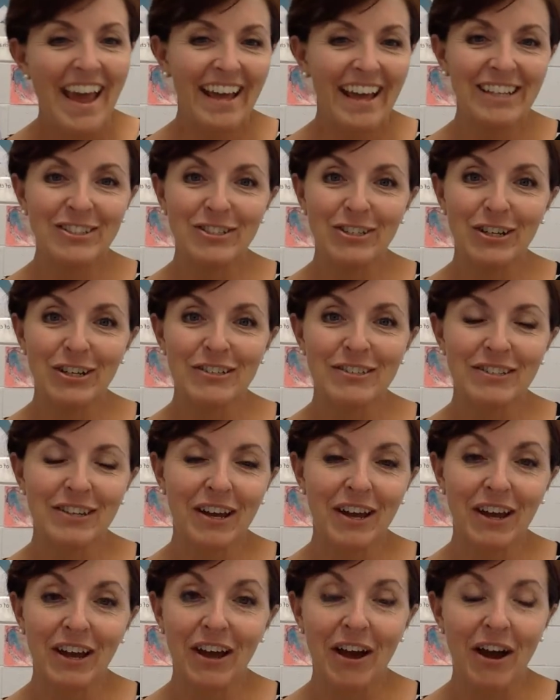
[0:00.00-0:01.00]
It's just
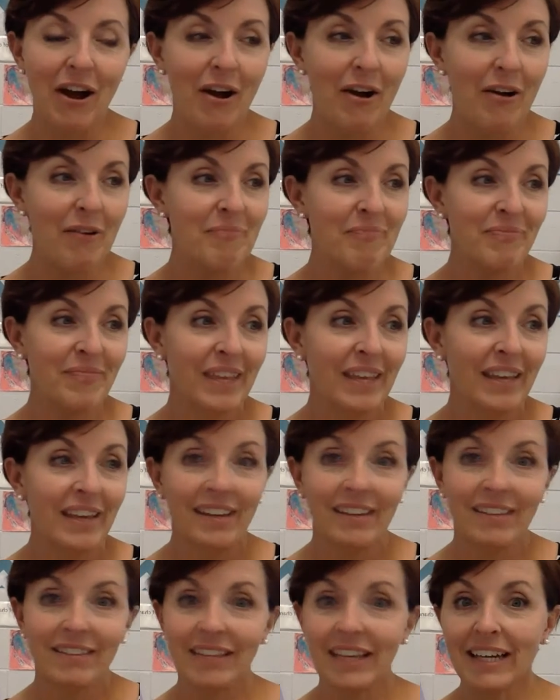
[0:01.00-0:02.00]

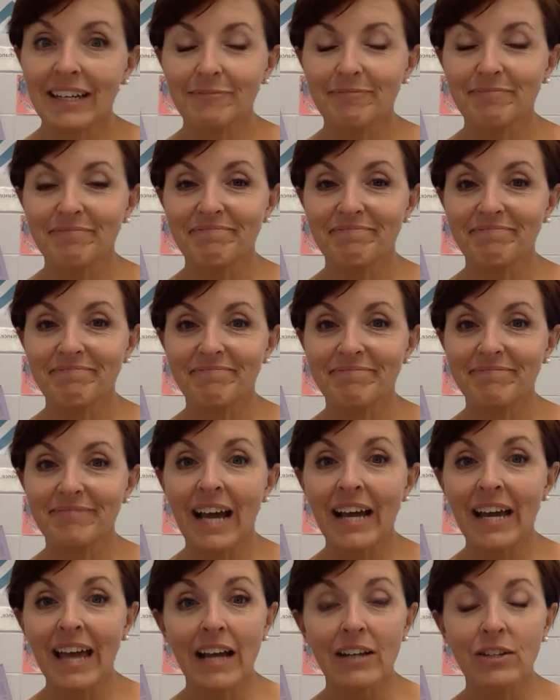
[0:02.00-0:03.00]
like
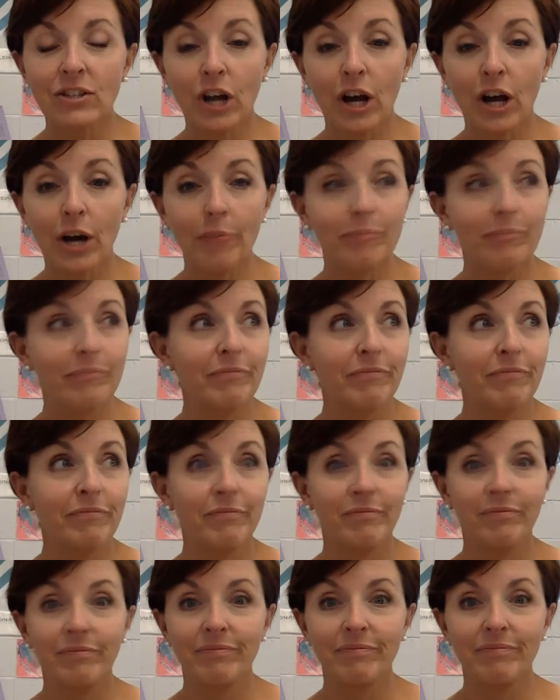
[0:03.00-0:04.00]
a catch up
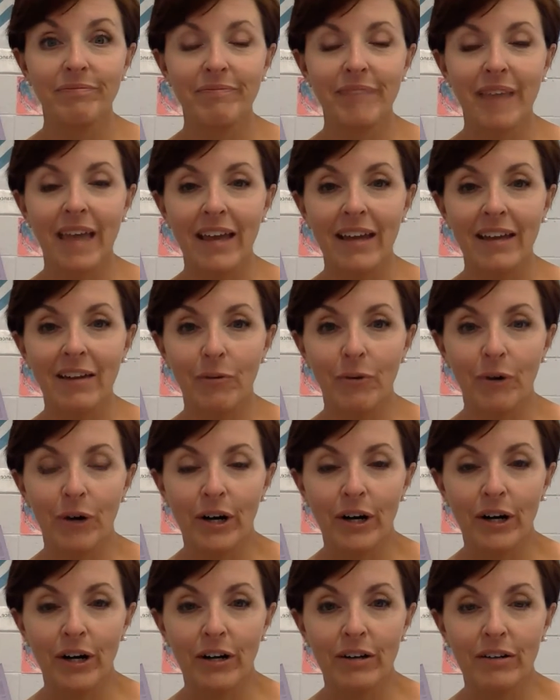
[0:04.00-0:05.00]

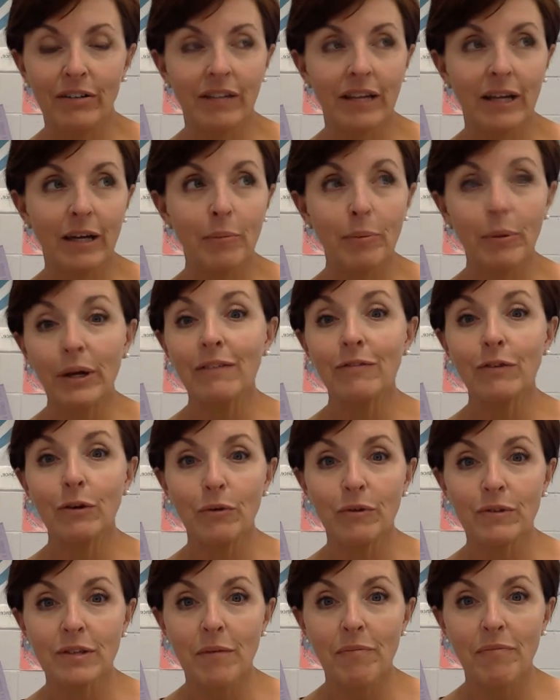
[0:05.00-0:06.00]
or like a
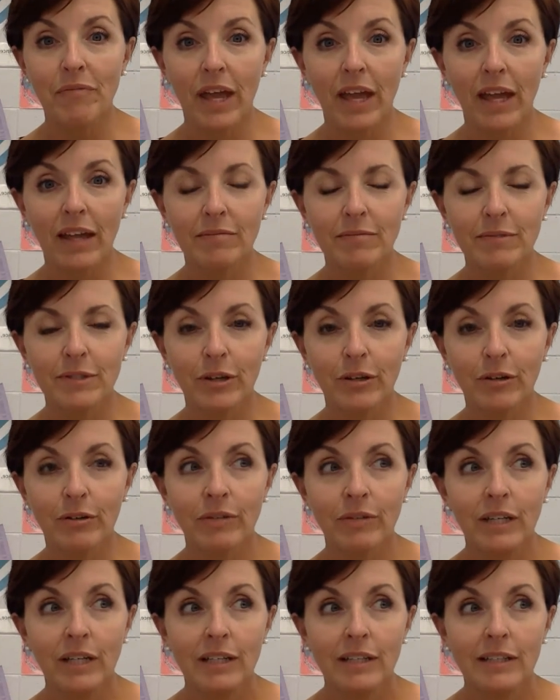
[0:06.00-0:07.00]
preview of something. So,